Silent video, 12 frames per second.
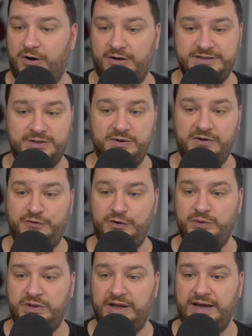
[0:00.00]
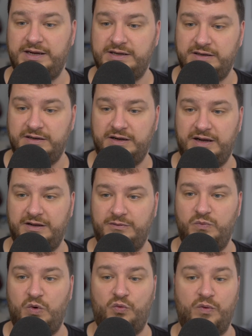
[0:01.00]
Also, if you would like a
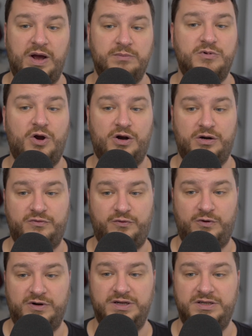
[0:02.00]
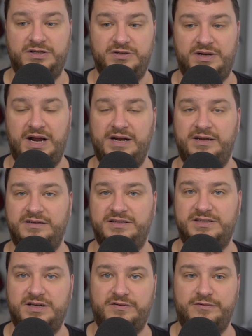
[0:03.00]
ROM cart for it to kind of
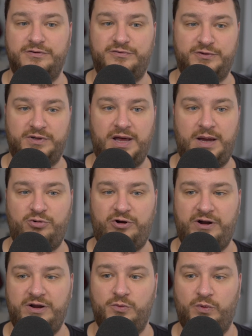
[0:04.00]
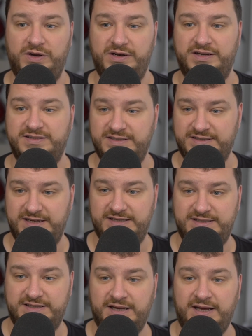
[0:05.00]
discover the full library, one does
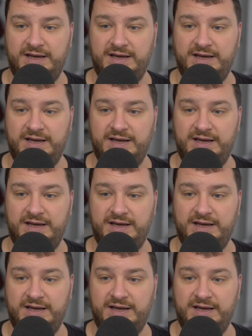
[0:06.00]
exist.